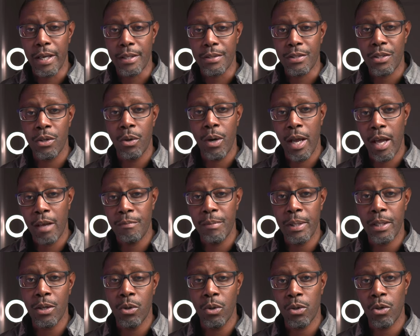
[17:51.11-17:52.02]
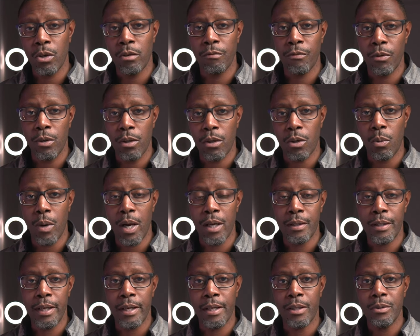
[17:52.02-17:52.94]
So I have been going on for a little
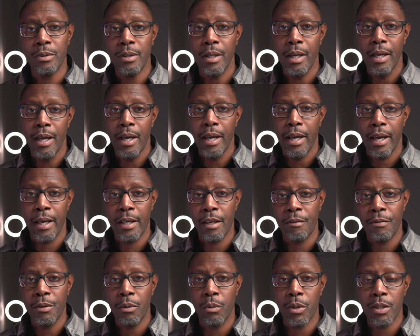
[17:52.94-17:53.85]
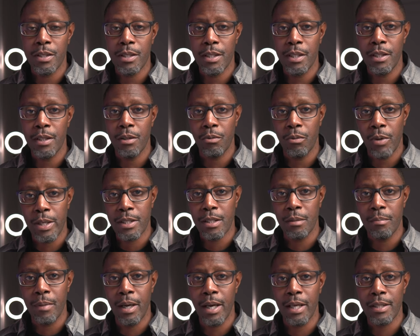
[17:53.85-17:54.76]
while now, and if you want to see the rest
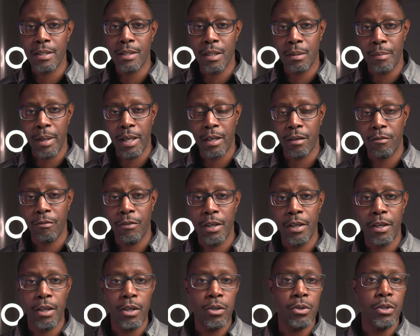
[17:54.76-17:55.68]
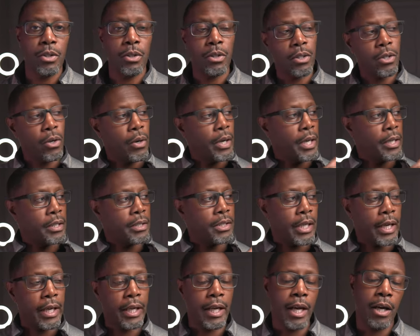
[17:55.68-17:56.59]
of my cinematic video, you can go ahead and
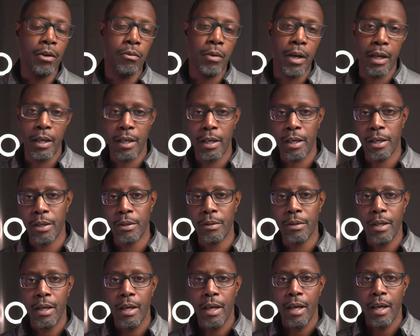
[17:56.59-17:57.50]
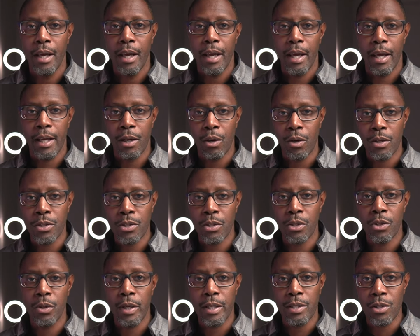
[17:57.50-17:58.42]
check it out right here. And
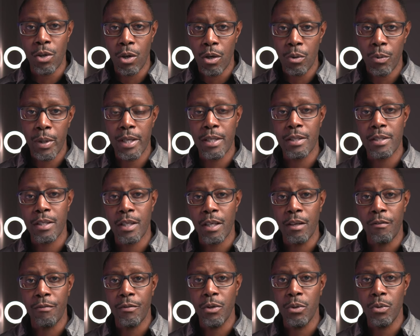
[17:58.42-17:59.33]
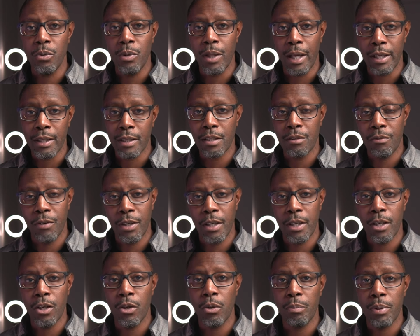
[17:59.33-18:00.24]
also, as always, if you like this
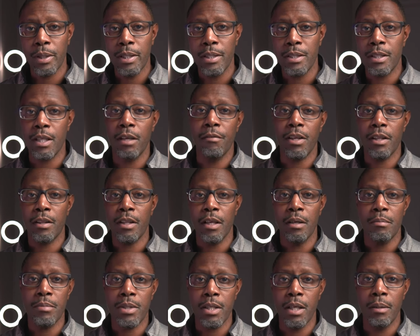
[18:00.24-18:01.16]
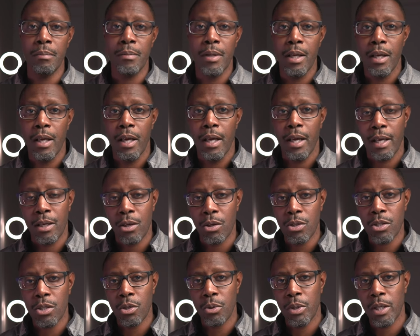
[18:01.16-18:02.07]
video, please give it a thumbs up, and
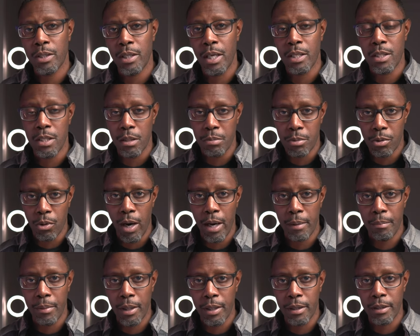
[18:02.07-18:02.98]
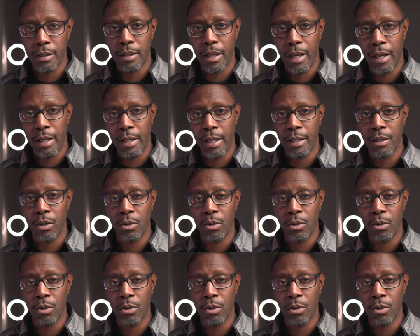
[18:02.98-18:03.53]
also hit that subscribe button and that